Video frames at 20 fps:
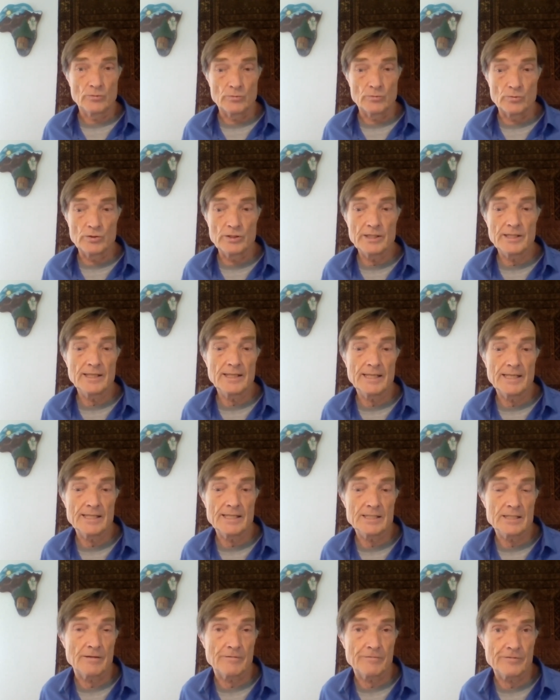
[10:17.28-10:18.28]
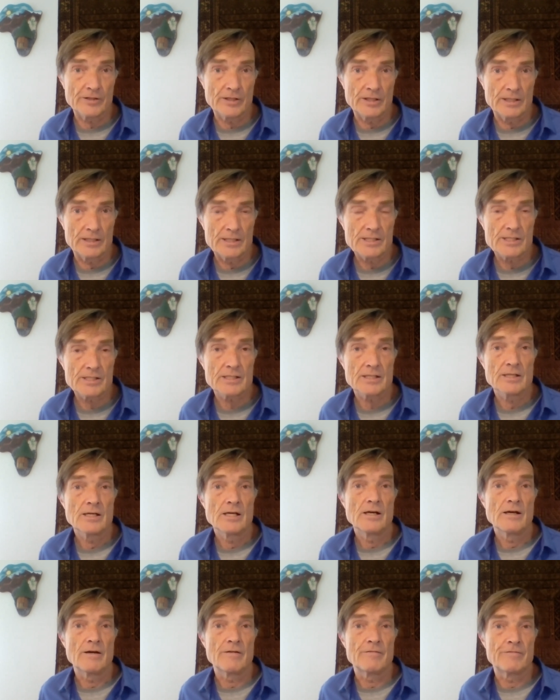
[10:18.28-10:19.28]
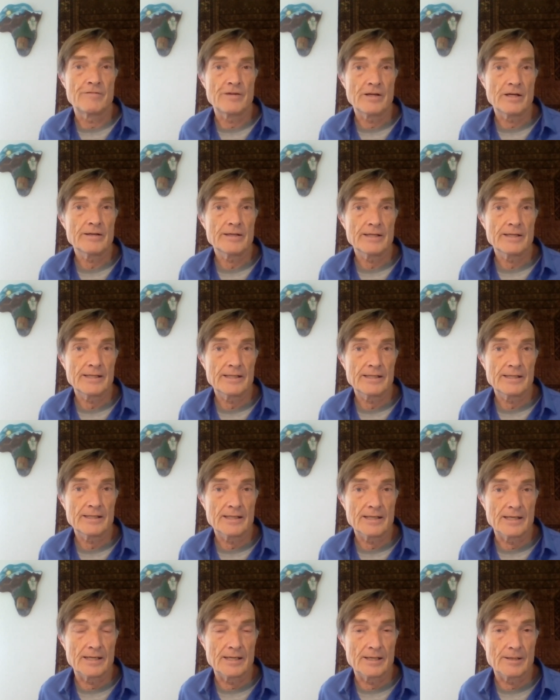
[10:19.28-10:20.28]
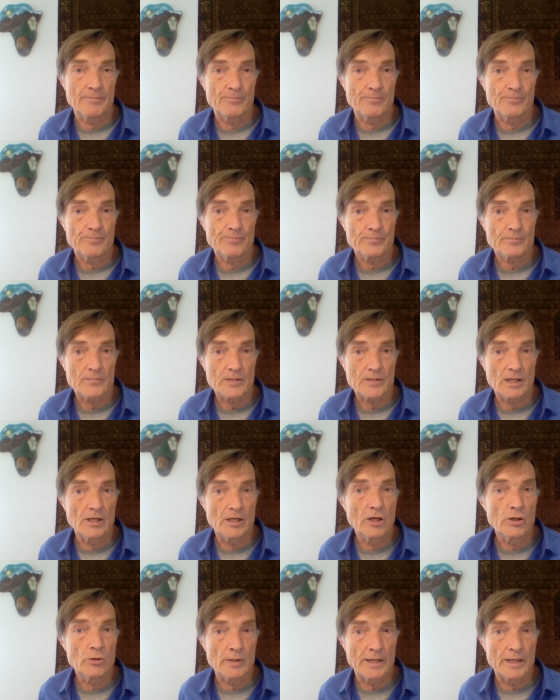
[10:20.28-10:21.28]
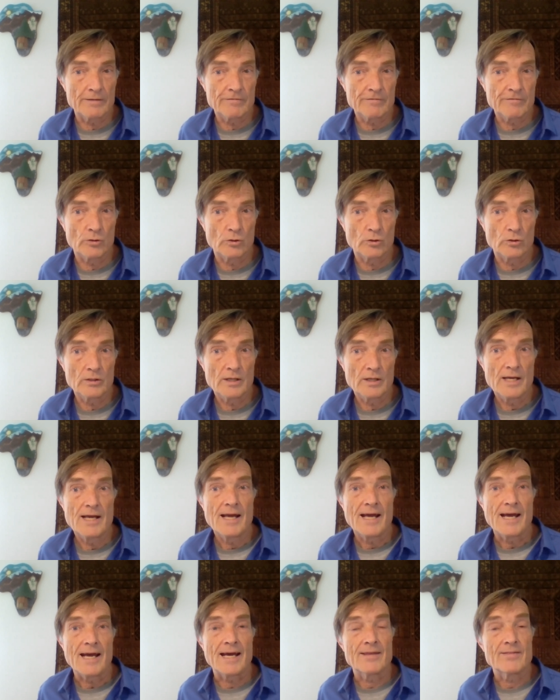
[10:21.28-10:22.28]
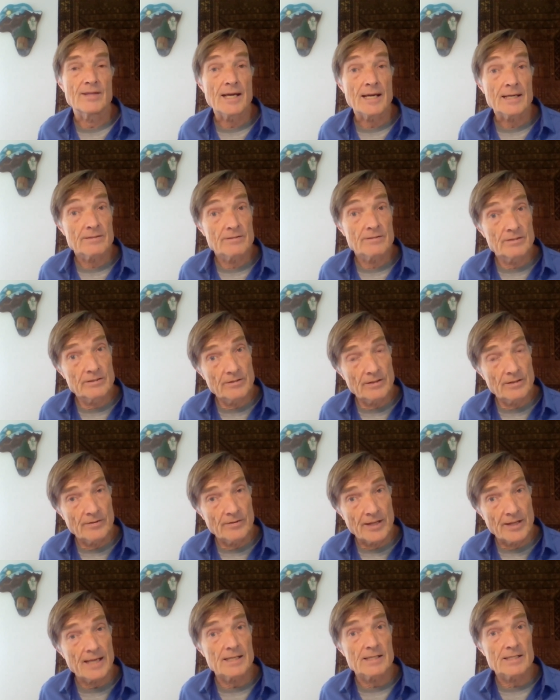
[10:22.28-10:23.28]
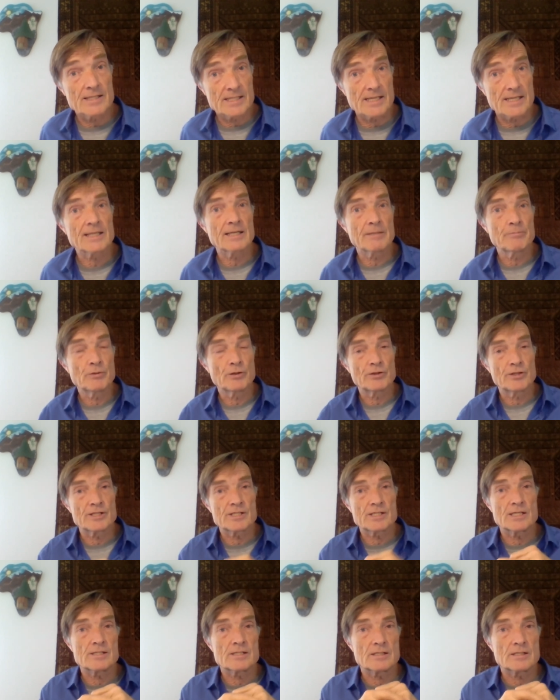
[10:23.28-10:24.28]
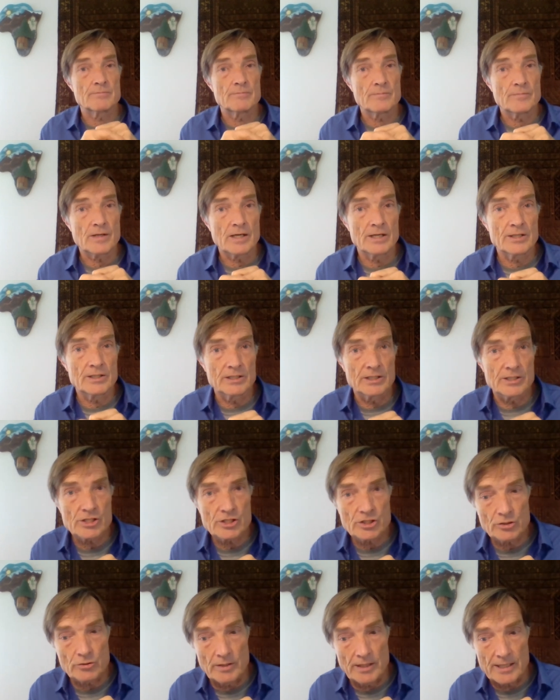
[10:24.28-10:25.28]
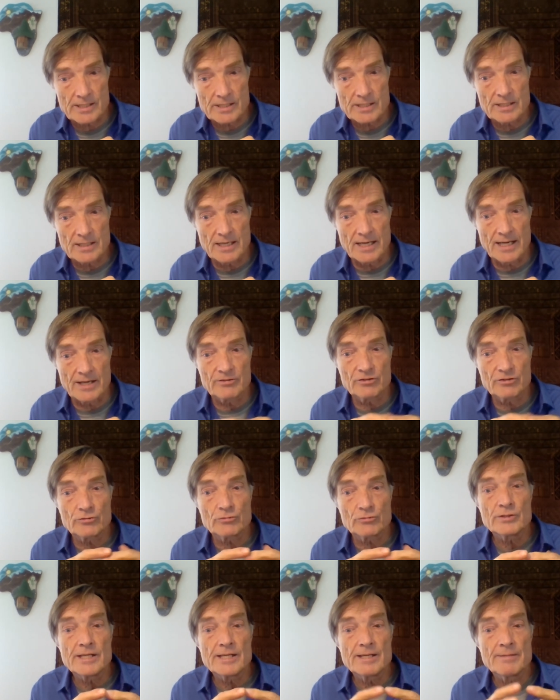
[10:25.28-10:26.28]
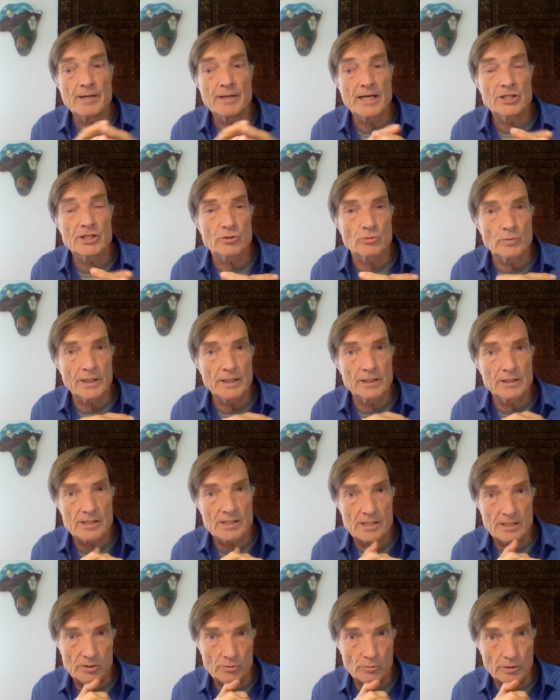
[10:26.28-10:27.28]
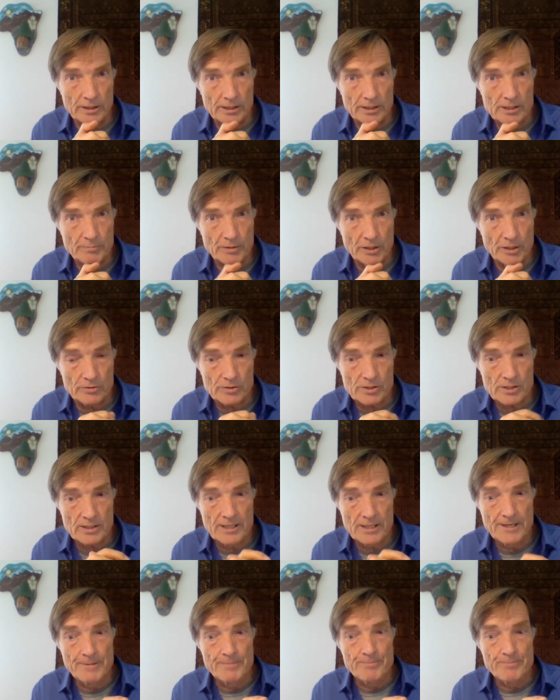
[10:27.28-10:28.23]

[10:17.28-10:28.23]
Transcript: really tough years of very um, low rainfall, and that that suddenly put the system under stress, and three major weaknesses were exposed.